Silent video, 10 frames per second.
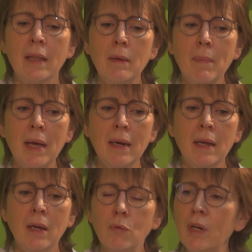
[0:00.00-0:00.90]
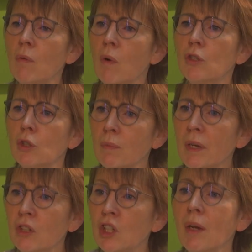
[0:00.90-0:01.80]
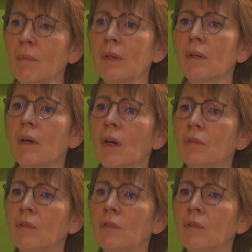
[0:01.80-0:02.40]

Nepal really wants to be a champion